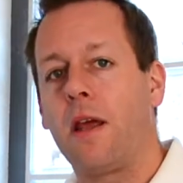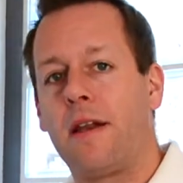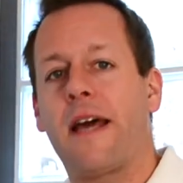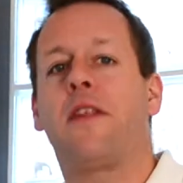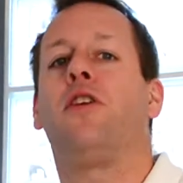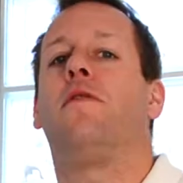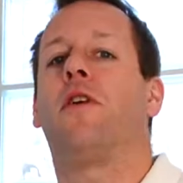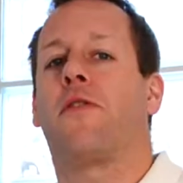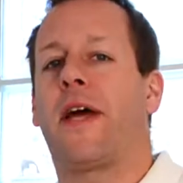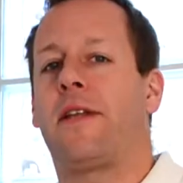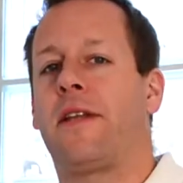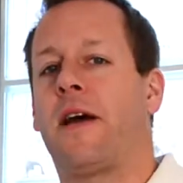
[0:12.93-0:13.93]
Now that you've got
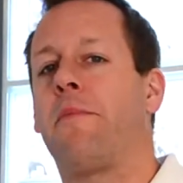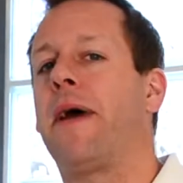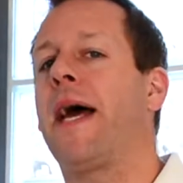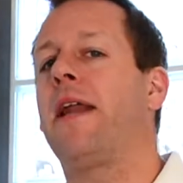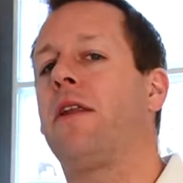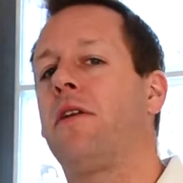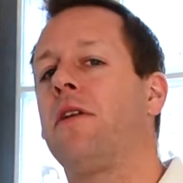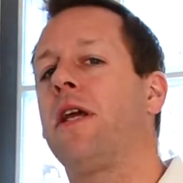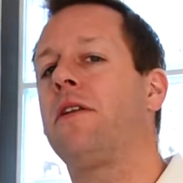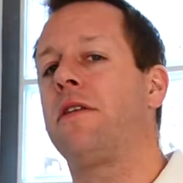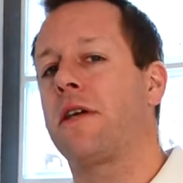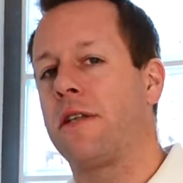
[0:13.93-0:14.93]
that down pat, you
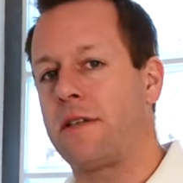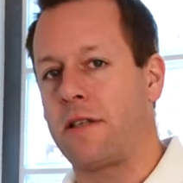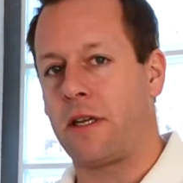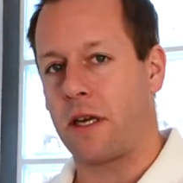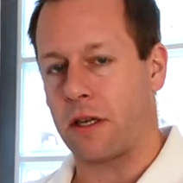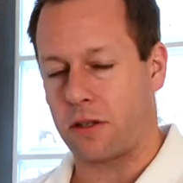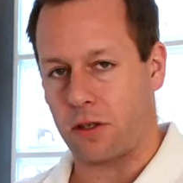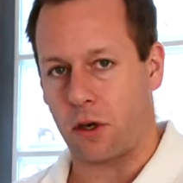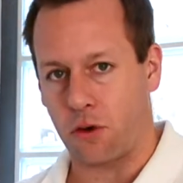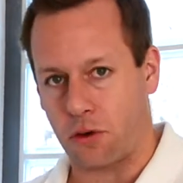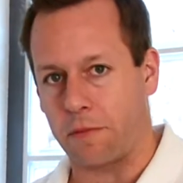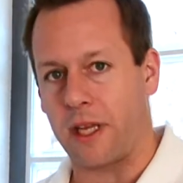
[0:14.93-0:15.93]
need to consider
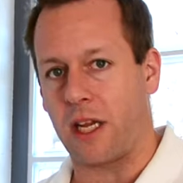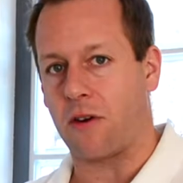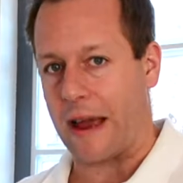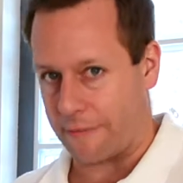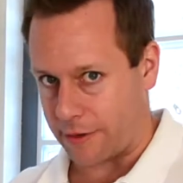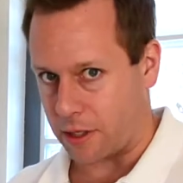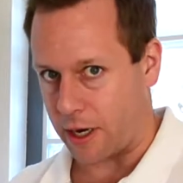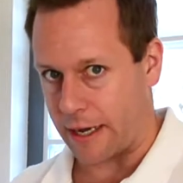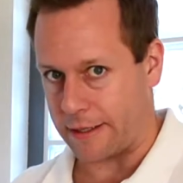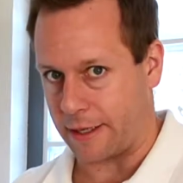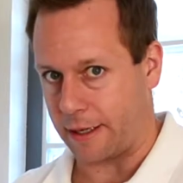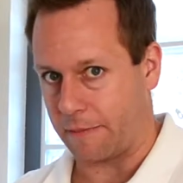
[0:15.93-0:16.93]
social media
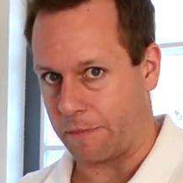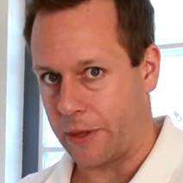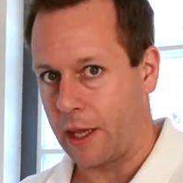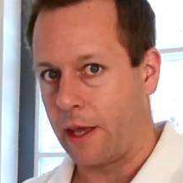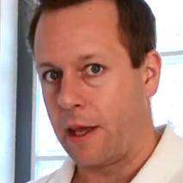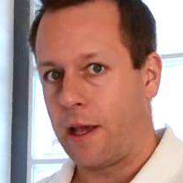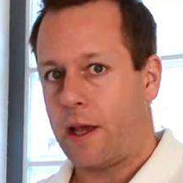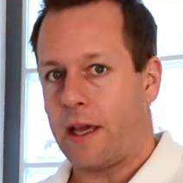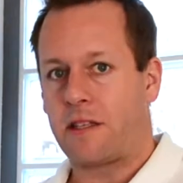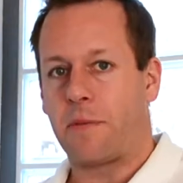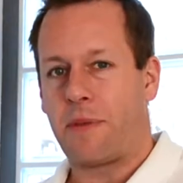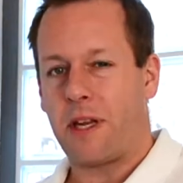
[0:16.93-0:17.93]
advertising.
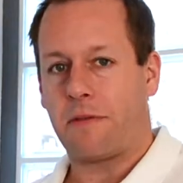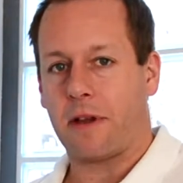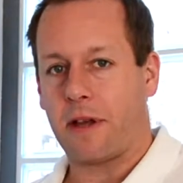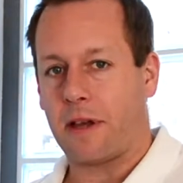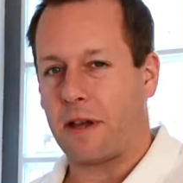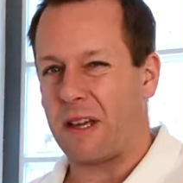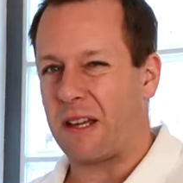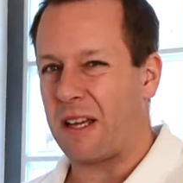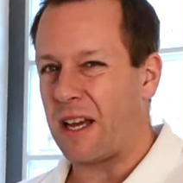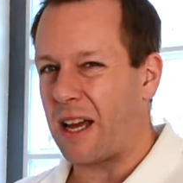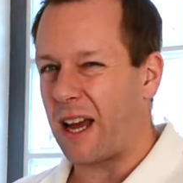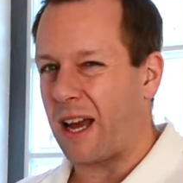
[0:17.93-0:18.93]
It's a bit of
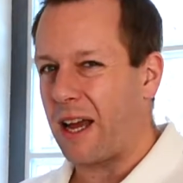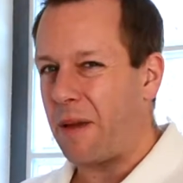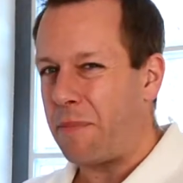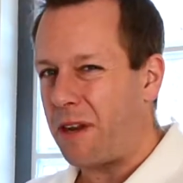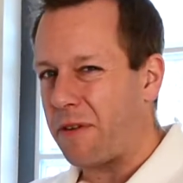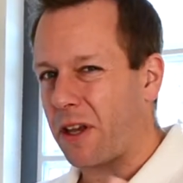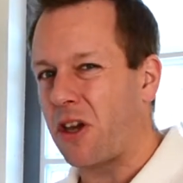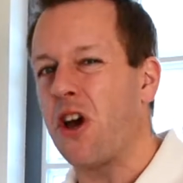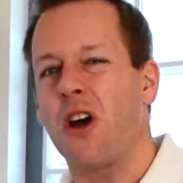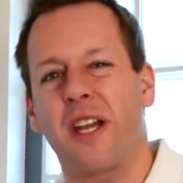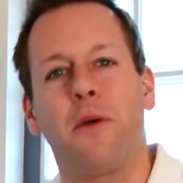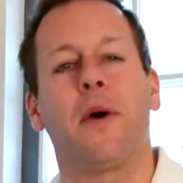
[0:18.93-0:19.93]
a
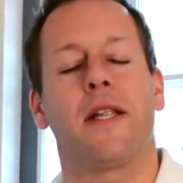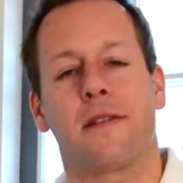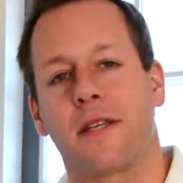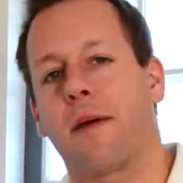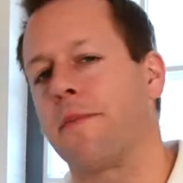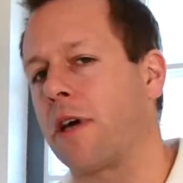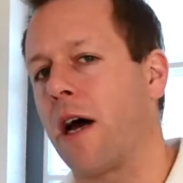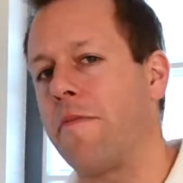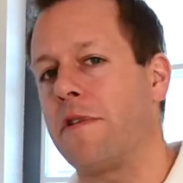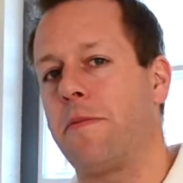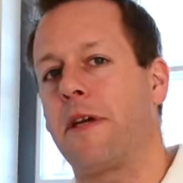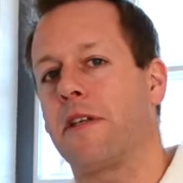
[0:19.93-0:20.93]
curly one
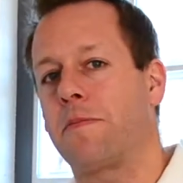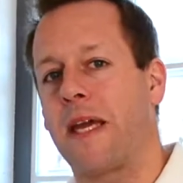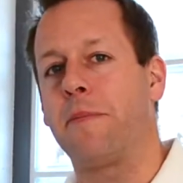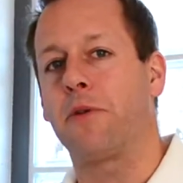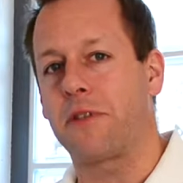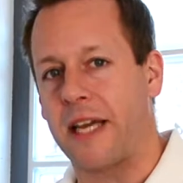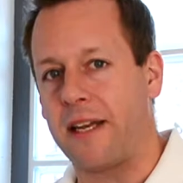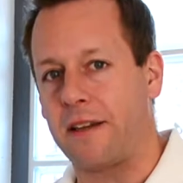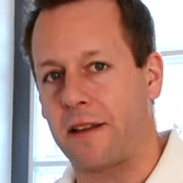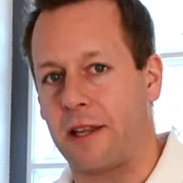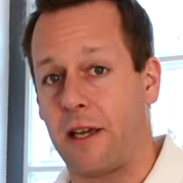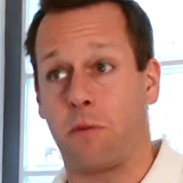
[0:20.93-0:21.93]
sometimes because people tend to
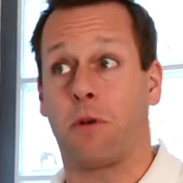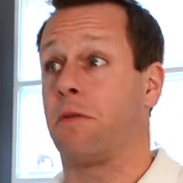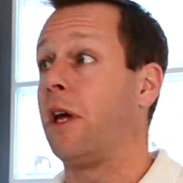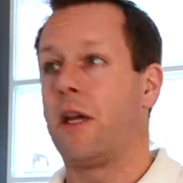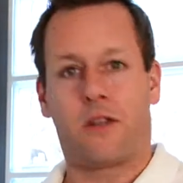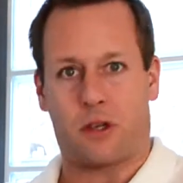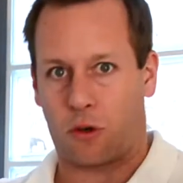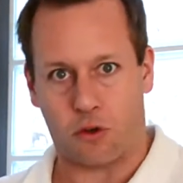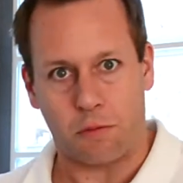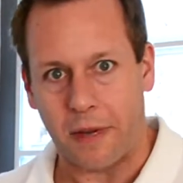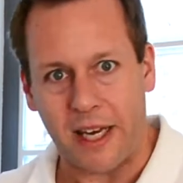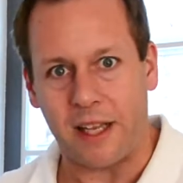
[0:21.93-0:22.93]
think, well,
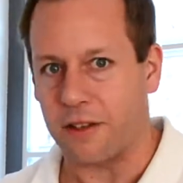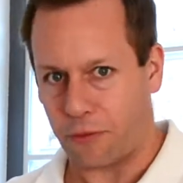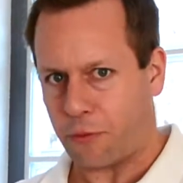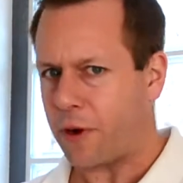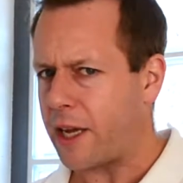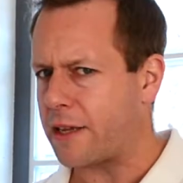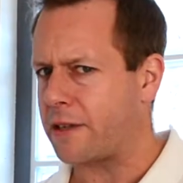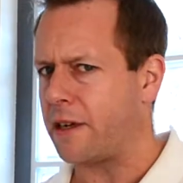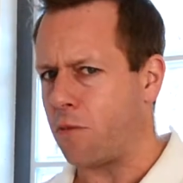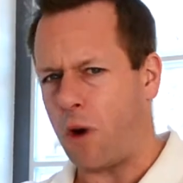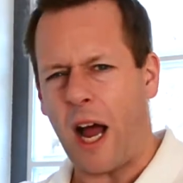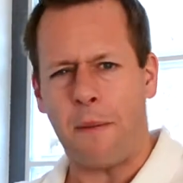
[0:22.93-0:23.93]
social media is free, isn't
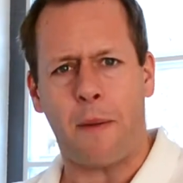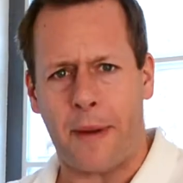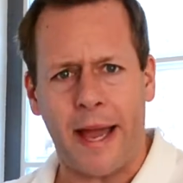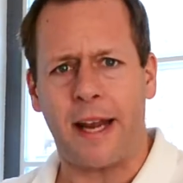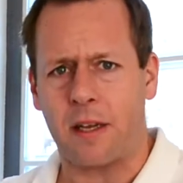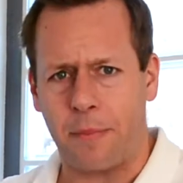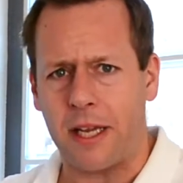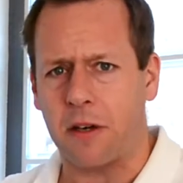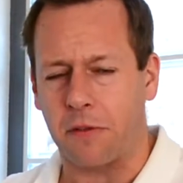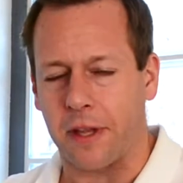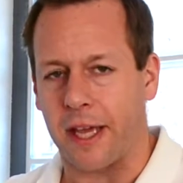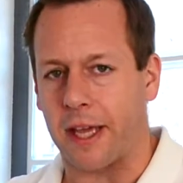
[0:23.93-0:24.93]
it? Why am I paying to be
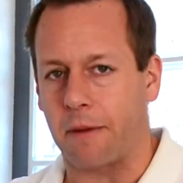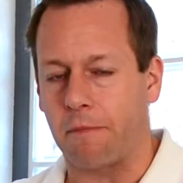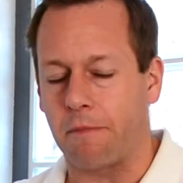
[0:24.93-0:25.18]
on there?